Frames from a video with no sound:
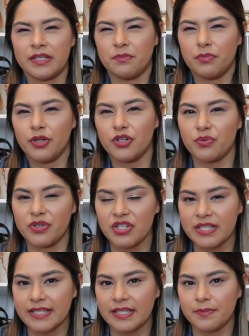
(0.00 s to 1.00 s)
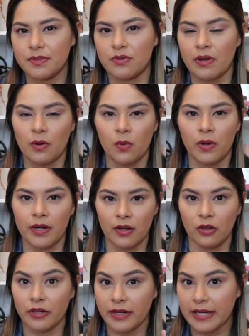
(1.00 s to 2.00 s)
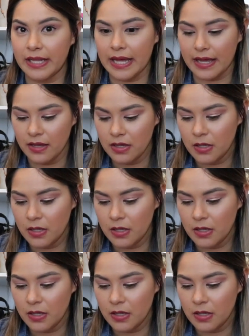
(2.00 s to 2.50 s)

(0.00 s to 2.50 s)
and push when she sleeps, and I don't want it alerting to that.